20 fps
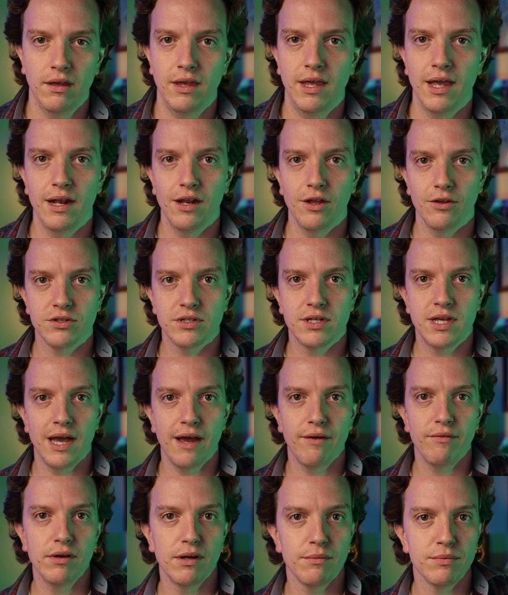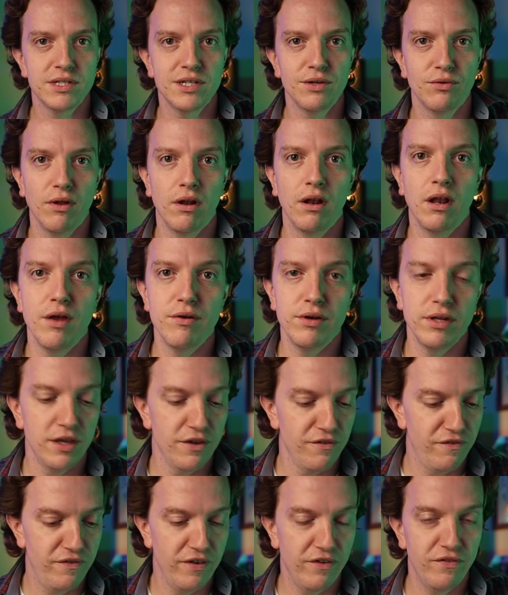Get lost, Karen. I'm still not loaning
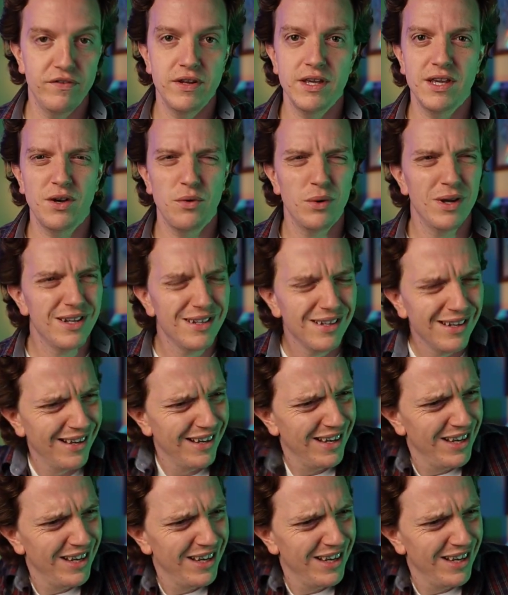you 50 quid.